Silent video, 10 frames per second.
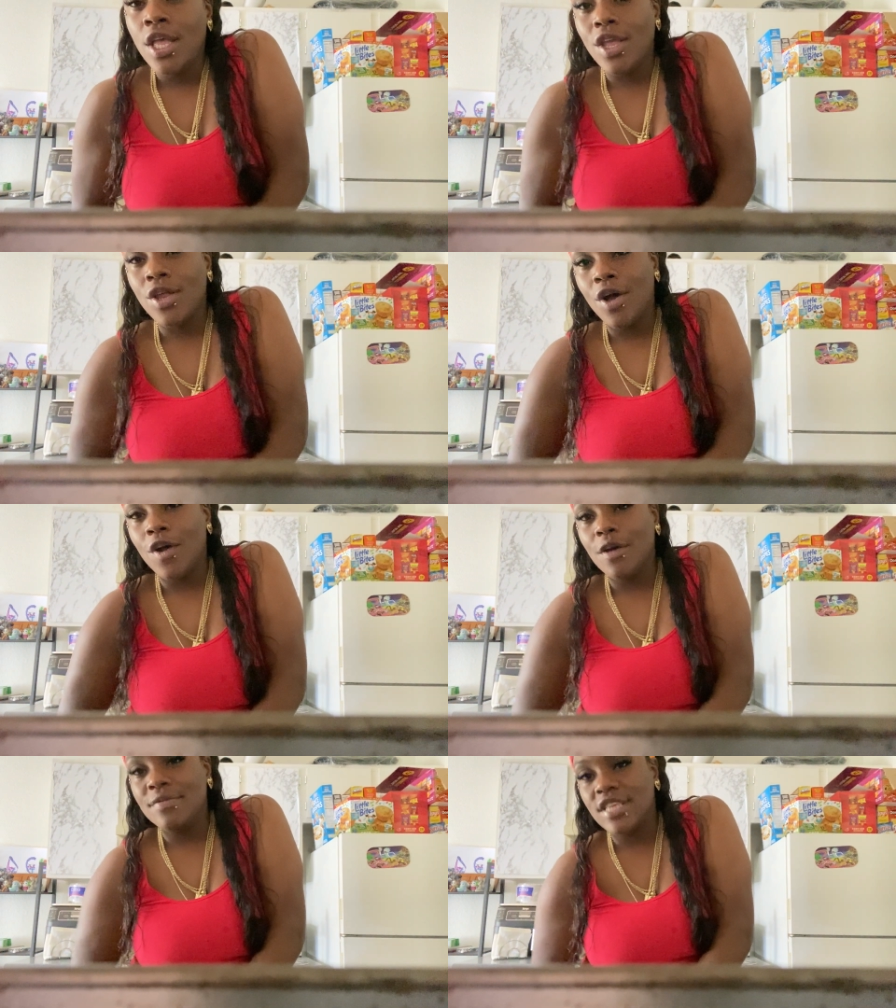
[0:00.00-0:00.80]
You know
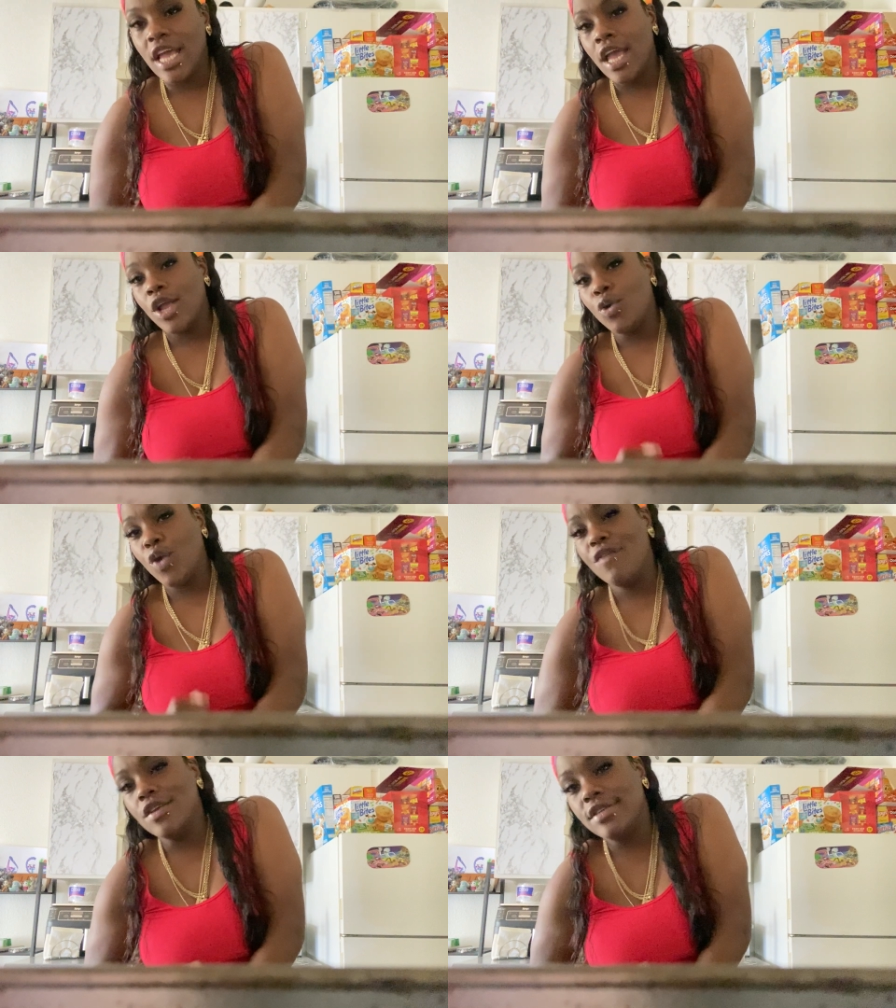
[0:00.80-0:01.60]
what I'm saying?
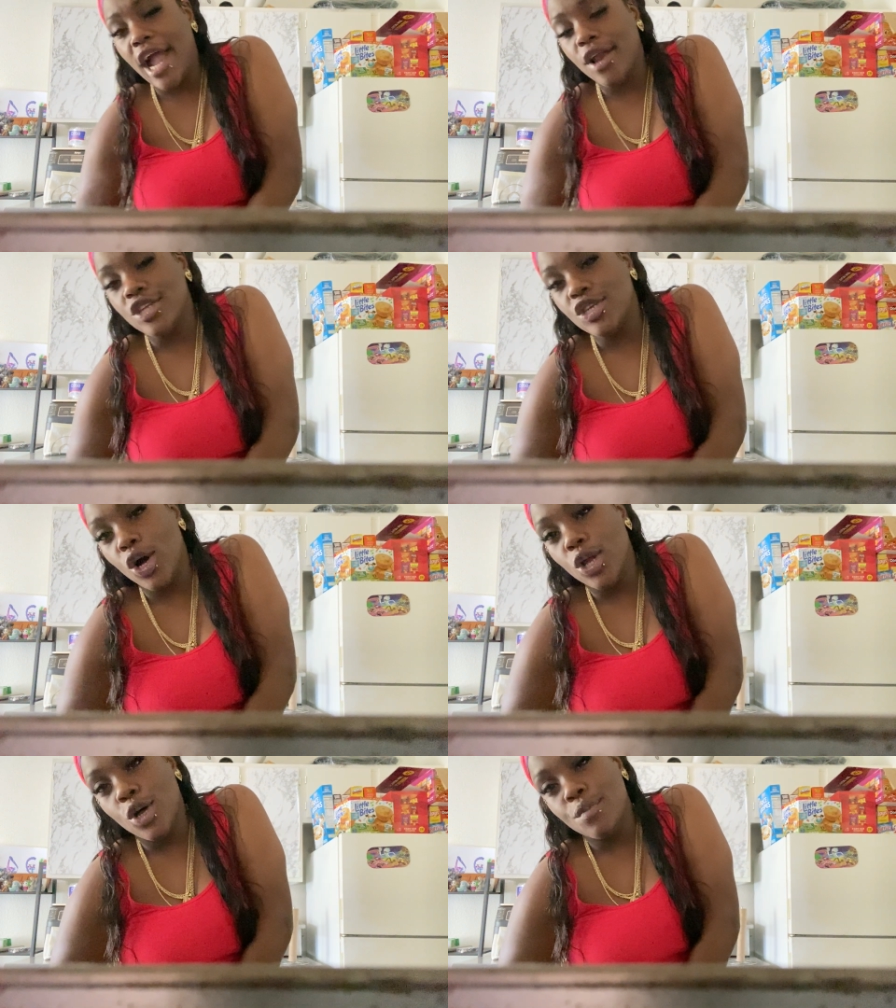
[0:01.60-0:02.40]
Grief has taken a
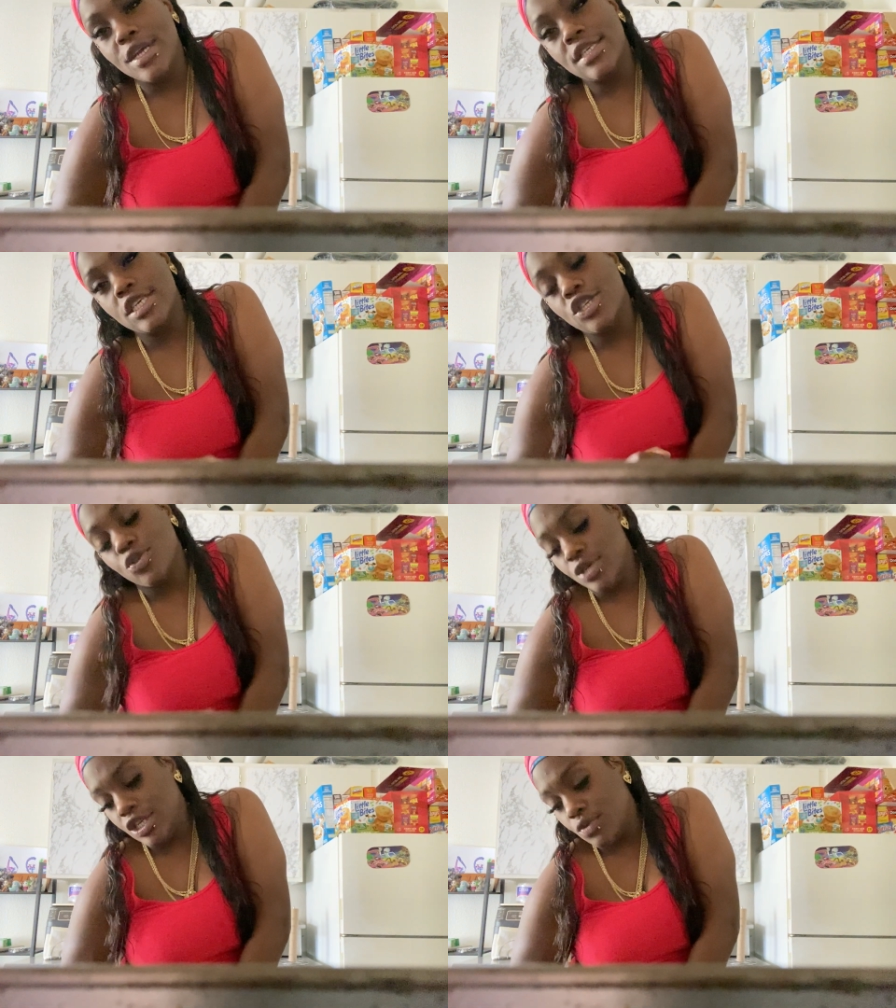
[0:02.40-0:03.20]
toll on me since
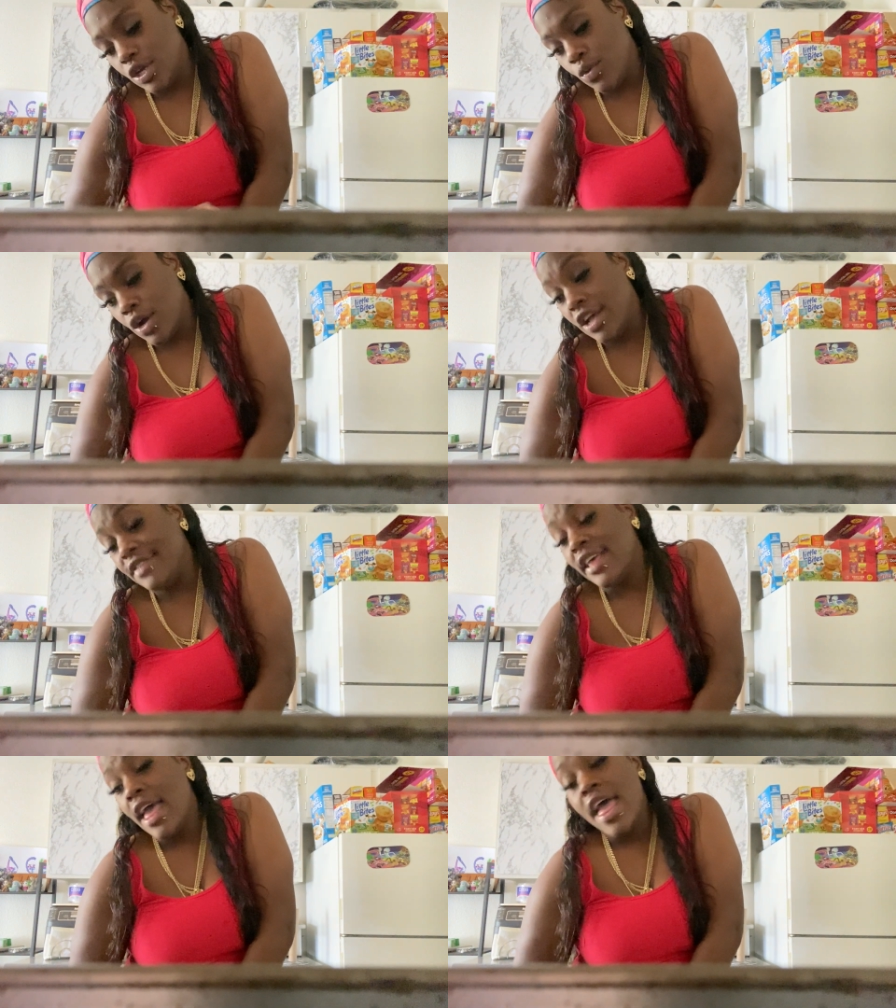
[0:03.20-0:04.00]
2021
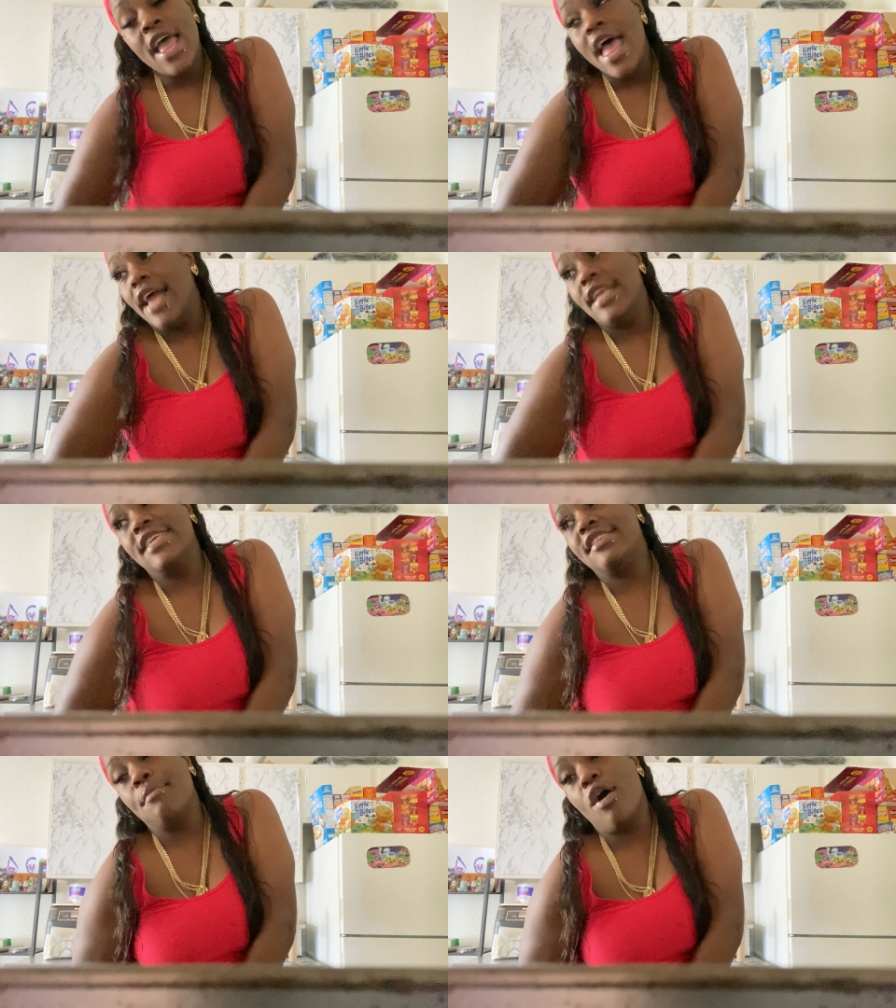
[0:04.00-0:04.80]
because
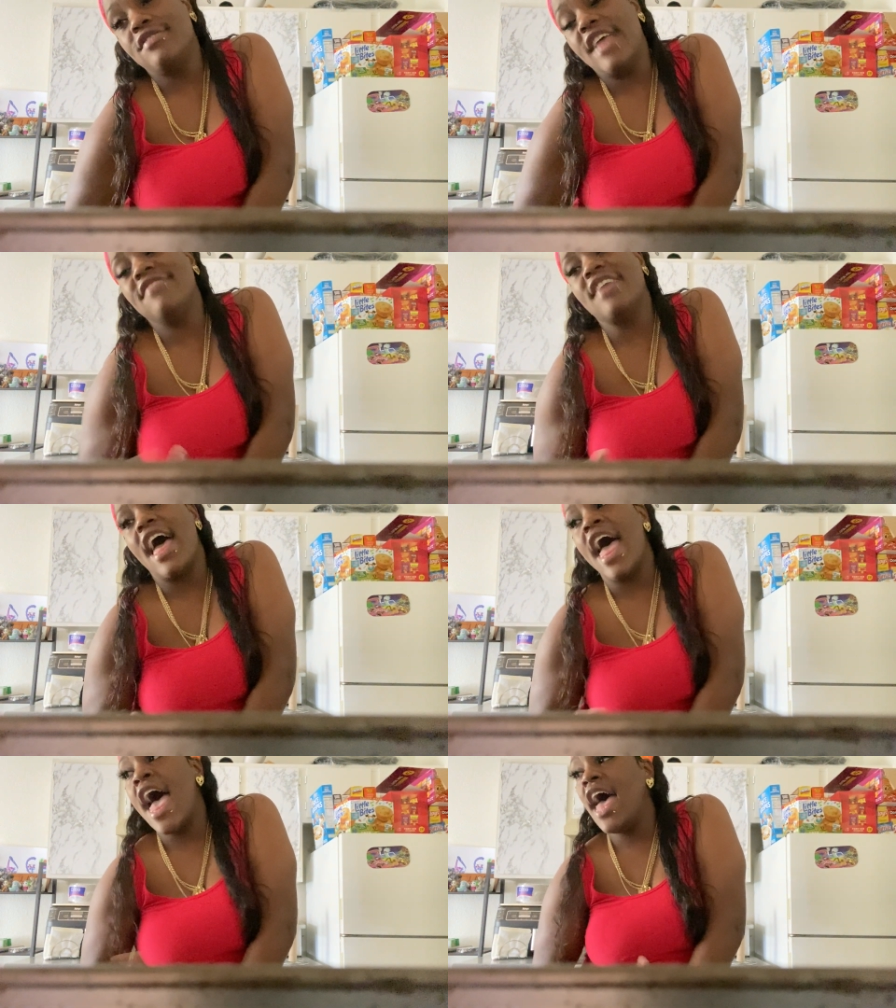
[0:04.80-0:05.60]
this is the most deaths I
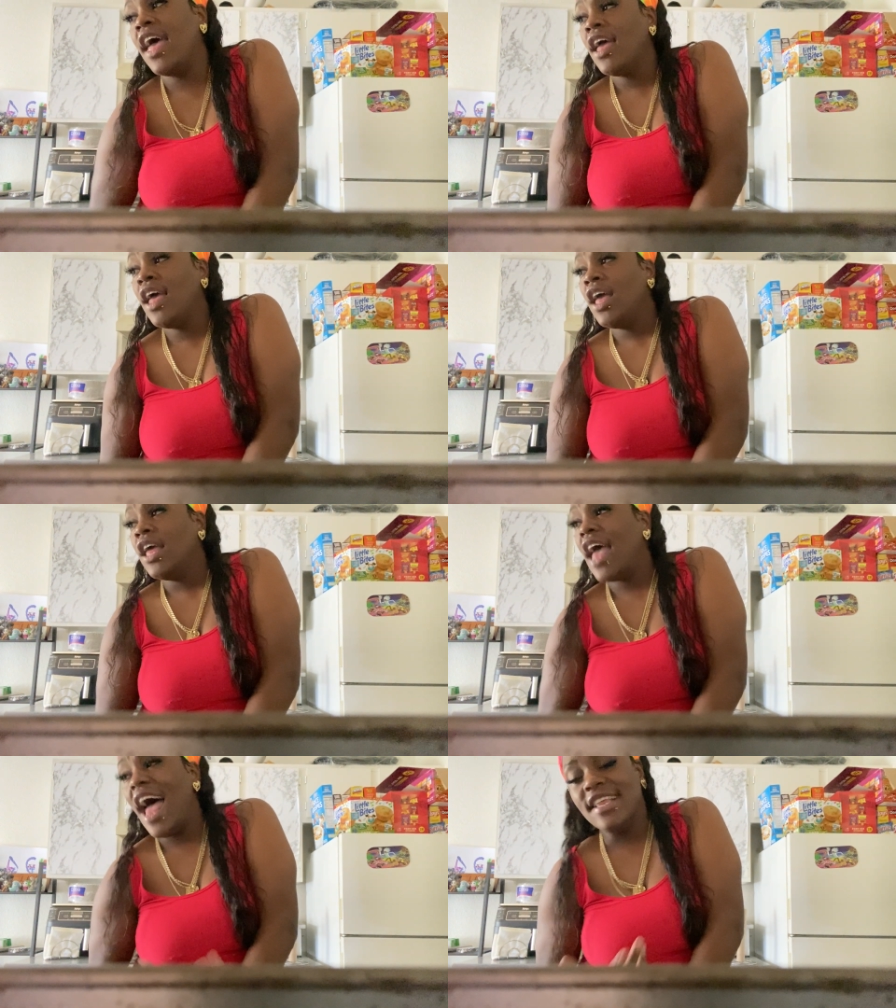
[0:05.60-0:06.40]
had
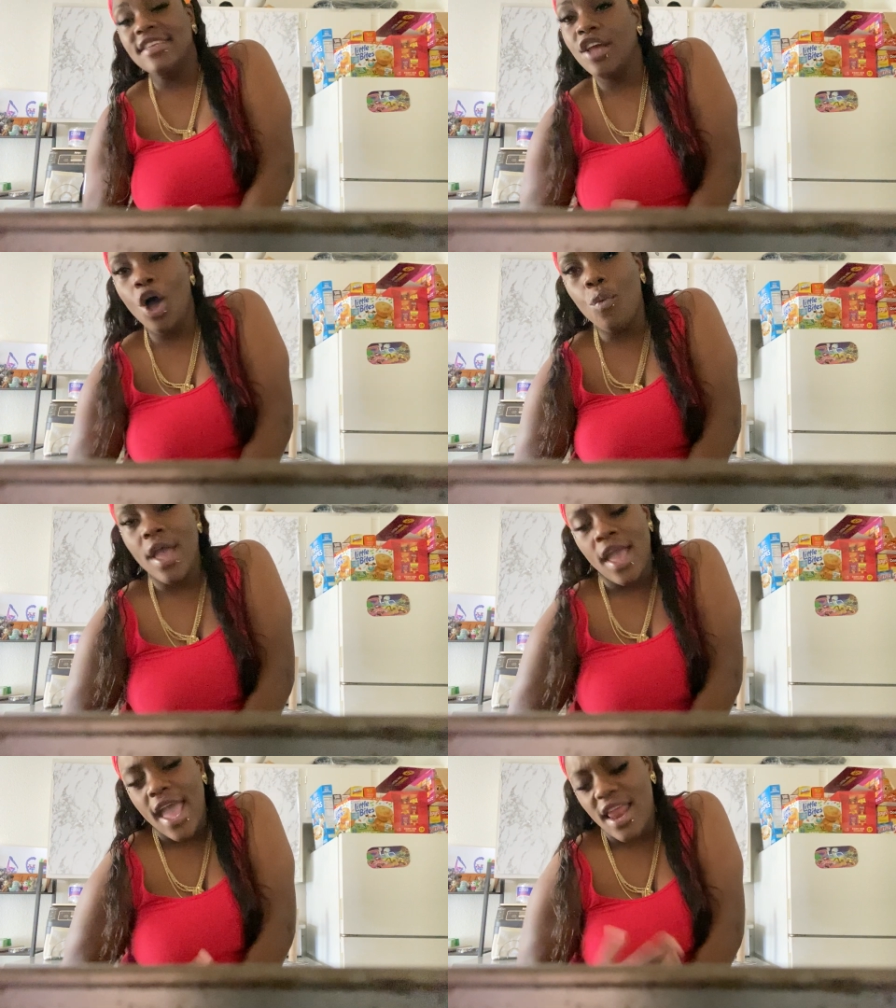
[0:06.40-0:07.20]
had to deal with.